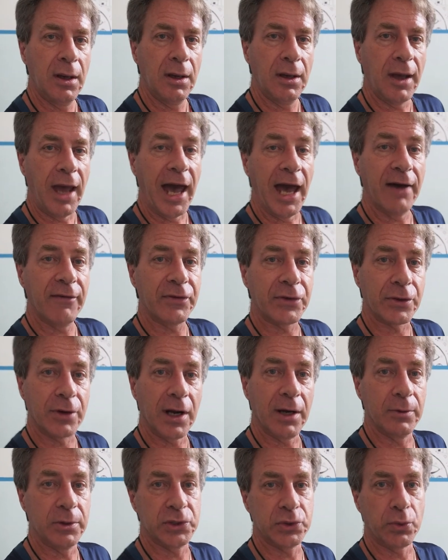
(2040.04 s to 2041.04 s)
After I
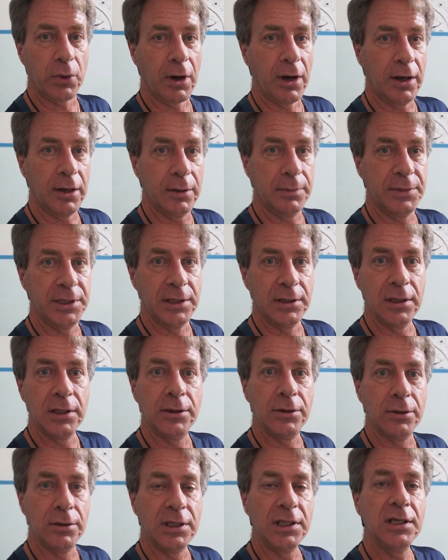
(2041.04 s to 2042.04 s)
was robbed in
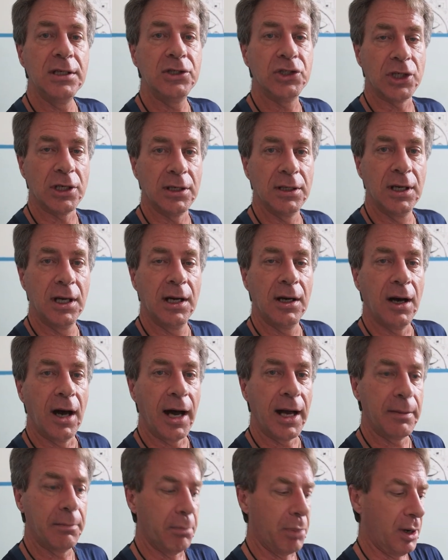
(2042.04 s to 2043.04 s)
Indonesia,
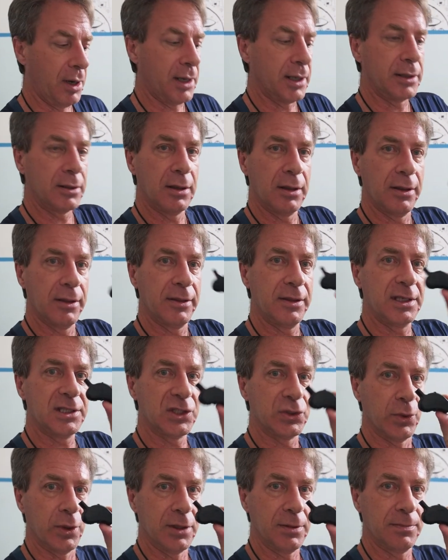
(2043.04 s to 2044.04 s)
I bought this
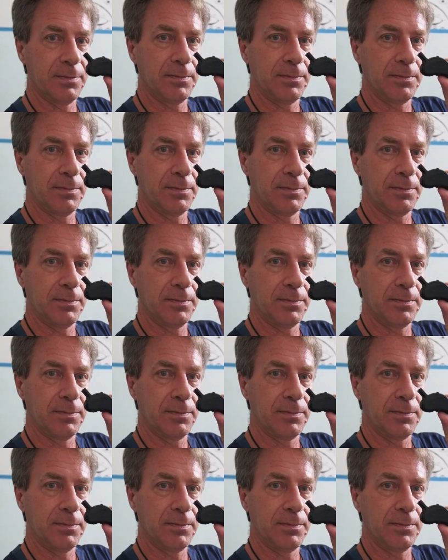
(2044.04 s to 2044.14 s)
one.